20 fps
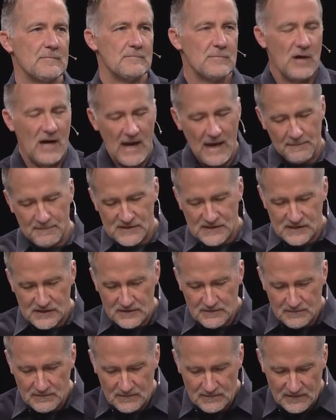Perhaps
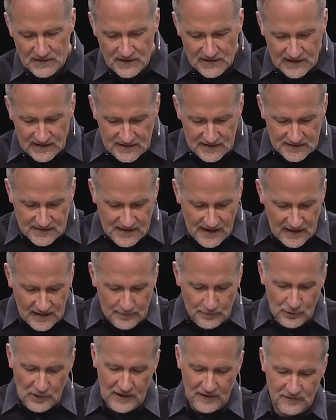you, you need to take
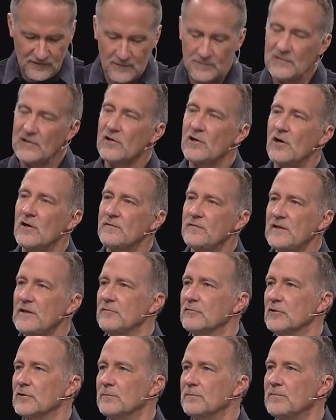a break from the coffee
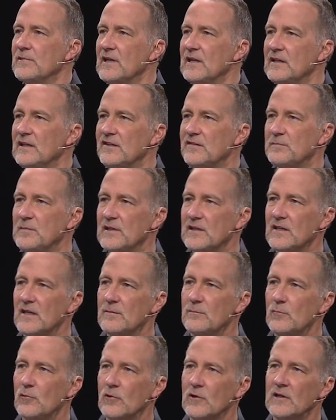group that has
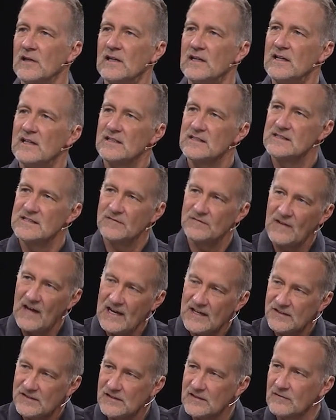become more
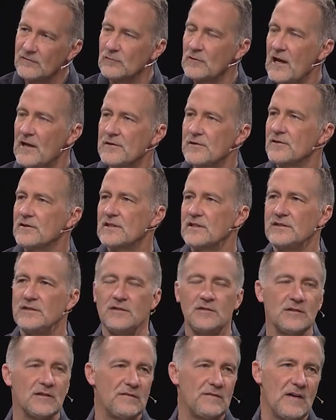divisive rather than
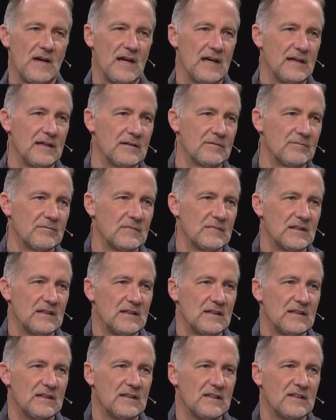unifying
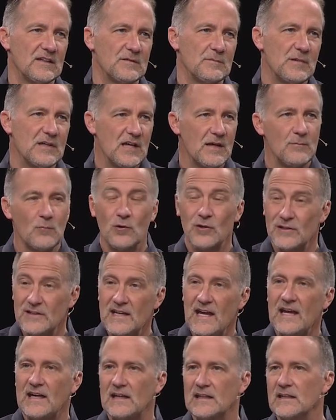become more
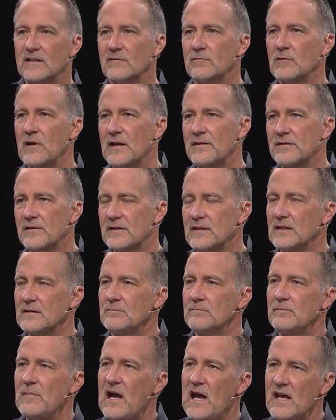negative rather
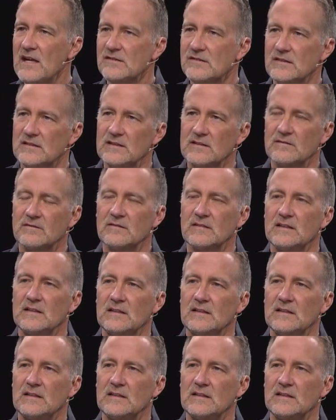than positive.